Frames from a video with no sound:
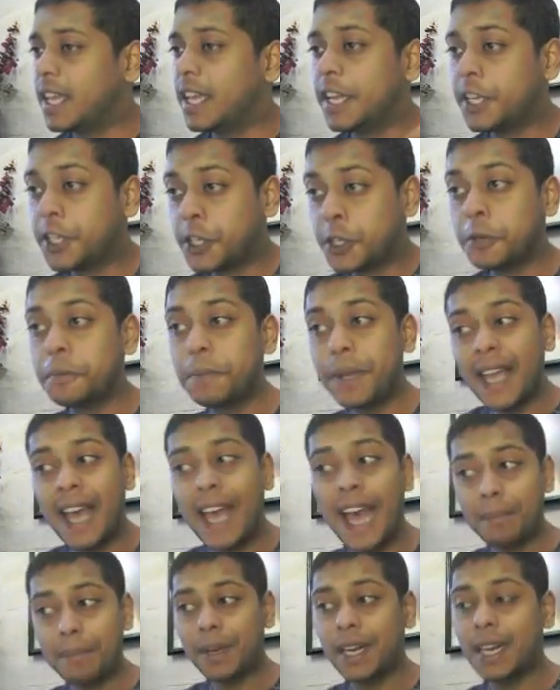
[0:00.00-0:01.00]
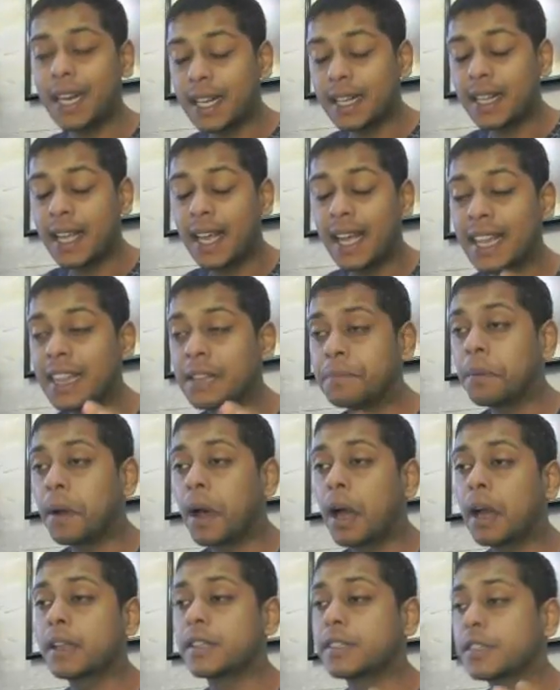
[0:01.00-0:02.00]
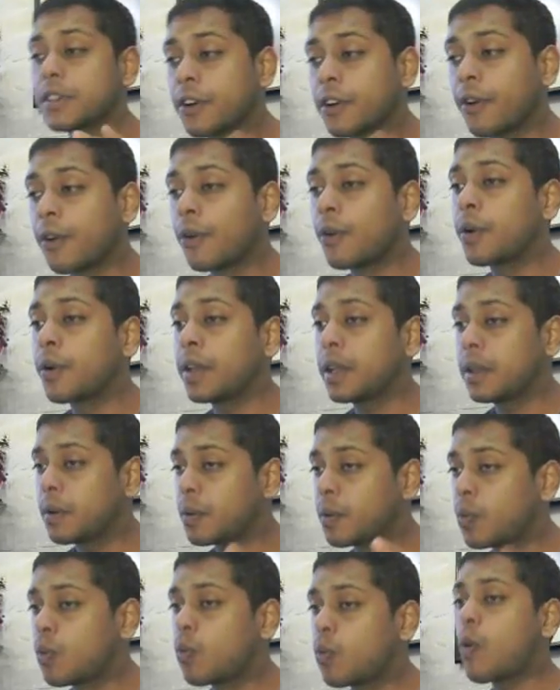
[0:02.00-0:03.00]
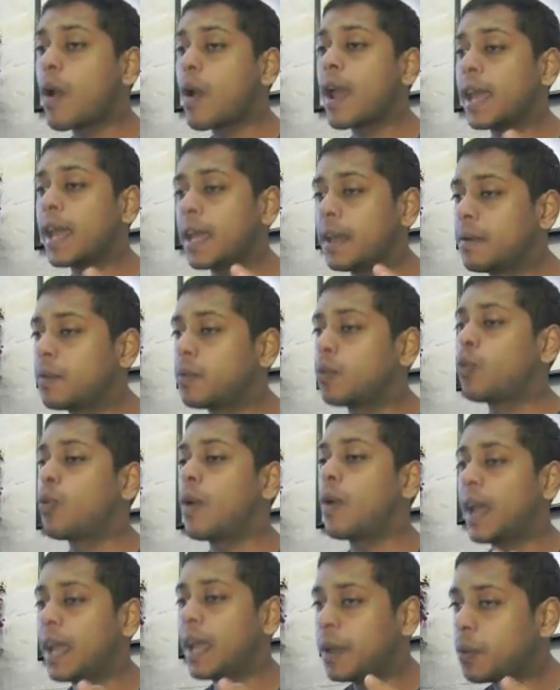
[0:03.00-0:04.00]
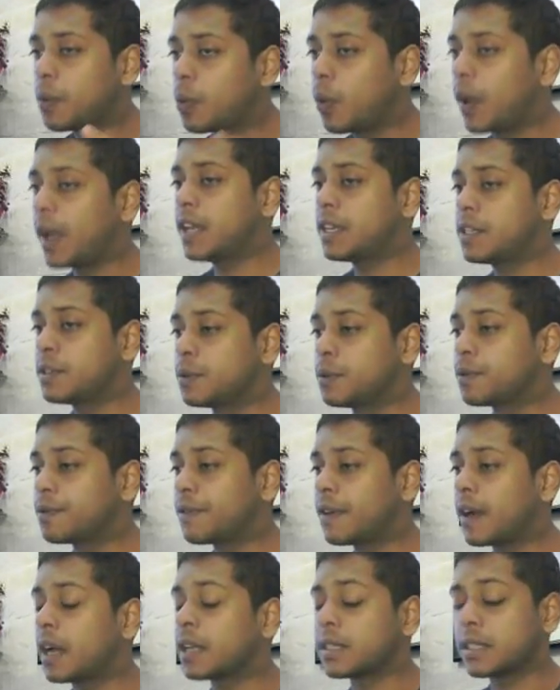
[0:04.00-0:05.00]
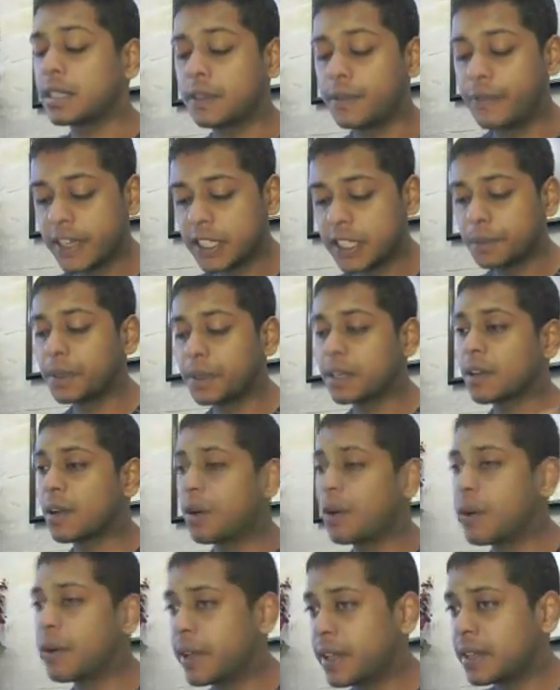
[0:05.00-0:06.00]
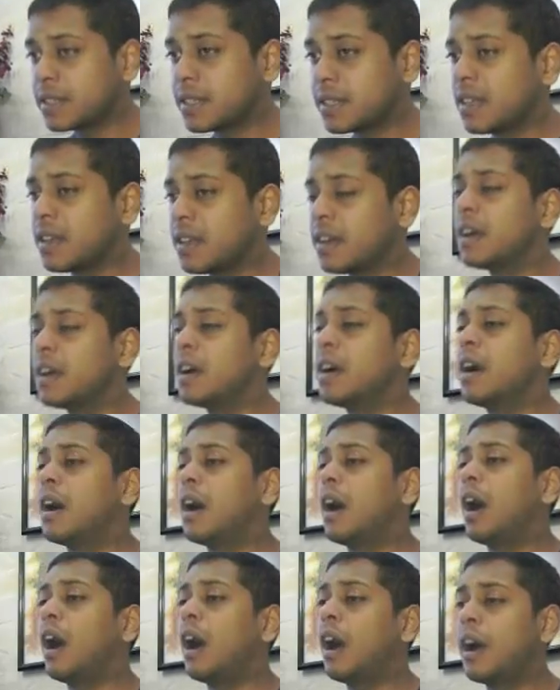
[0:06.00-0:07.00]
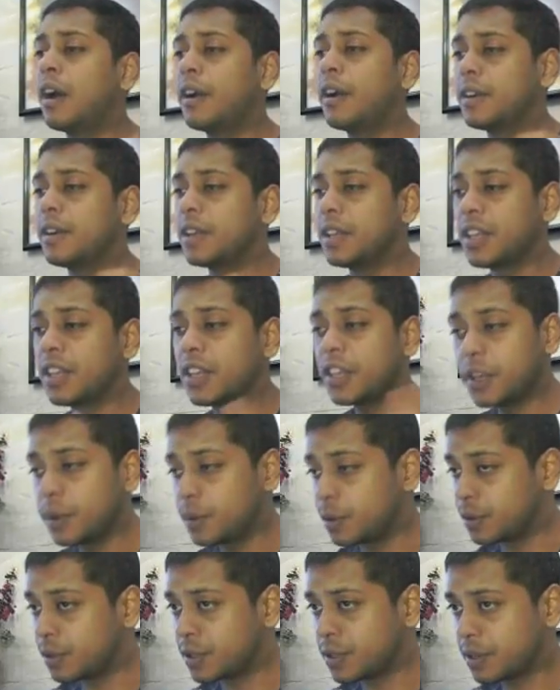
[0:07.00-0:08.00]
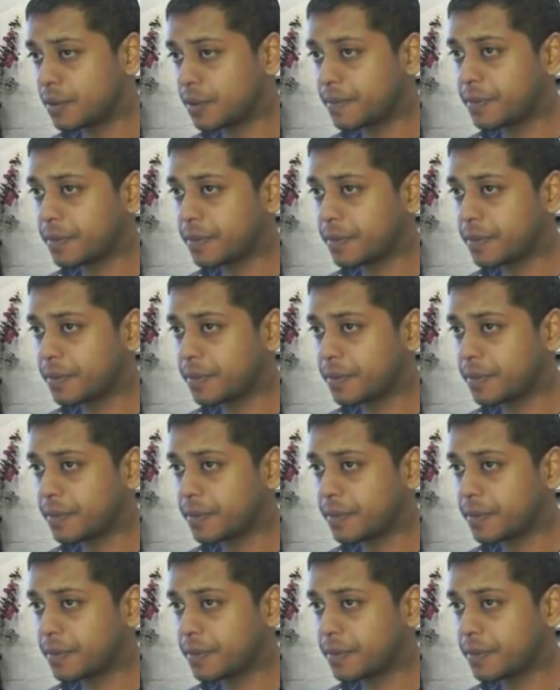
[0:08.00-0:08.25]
it shouldn't be happening like that, and the market's growing way, way, way too fast. These visible coins are huge.